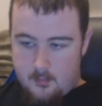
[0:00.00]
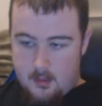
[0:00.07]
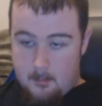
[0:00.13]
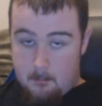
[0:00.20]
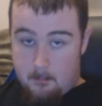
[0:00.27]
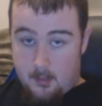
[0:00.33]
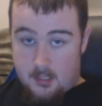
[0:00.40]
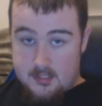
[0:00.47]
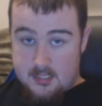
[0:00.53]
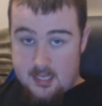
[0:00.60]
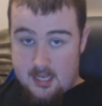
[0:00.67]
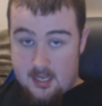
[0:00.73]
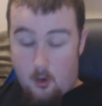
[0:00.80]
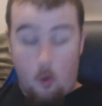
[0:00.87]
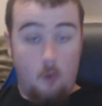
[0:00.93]
But
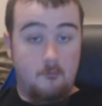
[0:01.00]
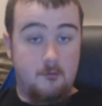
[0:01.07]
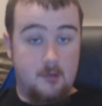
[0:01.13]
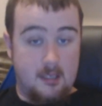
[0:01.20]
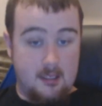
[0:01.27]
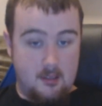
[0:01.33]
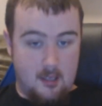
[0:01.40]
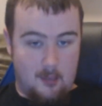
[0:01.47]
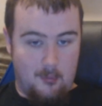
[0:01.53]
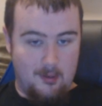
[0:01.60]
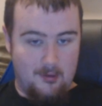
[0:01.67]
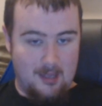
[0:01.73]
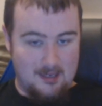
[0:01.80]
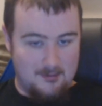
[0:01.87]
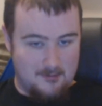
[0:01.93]
hopefully we'll
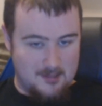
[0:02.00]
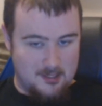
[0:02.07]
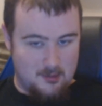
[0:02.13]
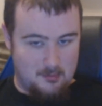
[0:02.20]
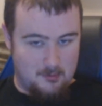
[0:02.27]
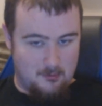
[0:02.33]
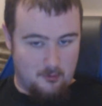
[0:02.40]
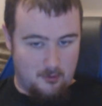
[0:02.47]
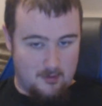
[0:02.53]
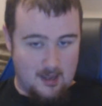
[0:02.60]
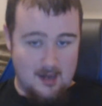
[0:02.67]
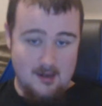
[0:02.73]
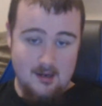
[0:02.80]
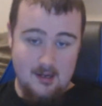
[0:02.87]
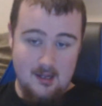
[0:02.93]
get a video before
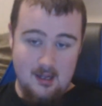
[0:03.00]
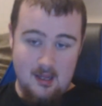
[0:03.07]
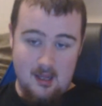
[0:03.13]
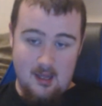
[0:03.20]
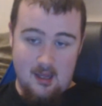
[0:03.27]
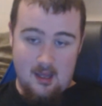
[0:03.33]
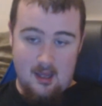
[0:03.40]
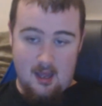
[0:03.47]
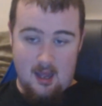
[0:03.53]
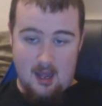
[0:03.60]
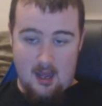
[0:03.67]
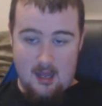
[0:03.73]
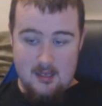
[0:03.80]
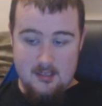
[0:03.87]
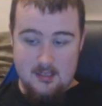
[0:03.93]
then.
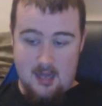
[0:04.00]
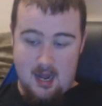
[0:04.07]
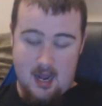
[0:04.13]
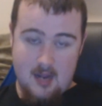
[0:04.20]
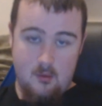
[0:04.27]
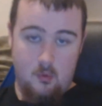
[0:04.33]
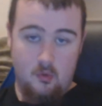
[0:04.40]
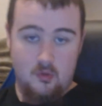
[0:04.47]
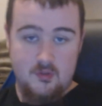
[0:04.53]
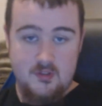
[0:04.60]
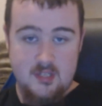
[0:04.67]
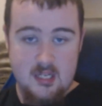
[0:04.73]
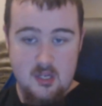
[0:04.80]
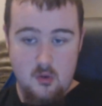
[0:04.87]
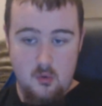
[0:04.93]
And I will see
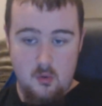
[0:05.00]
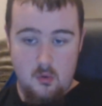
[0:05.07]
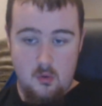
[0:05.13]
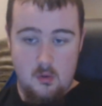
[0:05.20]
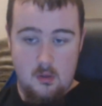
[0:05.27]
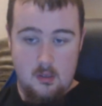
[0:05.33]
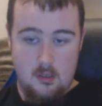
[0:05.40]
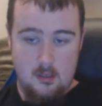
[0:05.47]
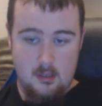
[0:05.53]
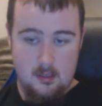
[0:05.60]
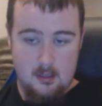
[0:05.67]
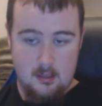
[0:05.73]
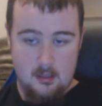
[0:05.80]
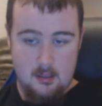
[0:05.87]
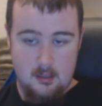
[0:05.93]
you
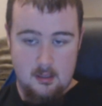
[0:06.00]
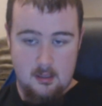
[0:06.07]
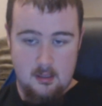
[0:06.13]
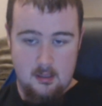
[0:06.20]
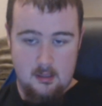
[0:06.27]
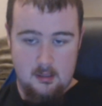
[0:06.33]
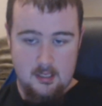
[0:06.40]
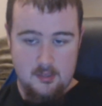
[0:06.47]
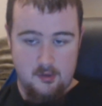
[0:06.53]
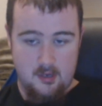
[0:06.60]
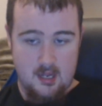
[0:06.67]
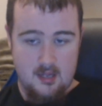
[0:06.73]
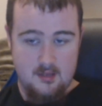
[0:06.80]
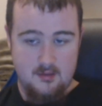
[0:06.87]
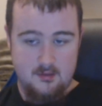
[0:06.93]
later, guys.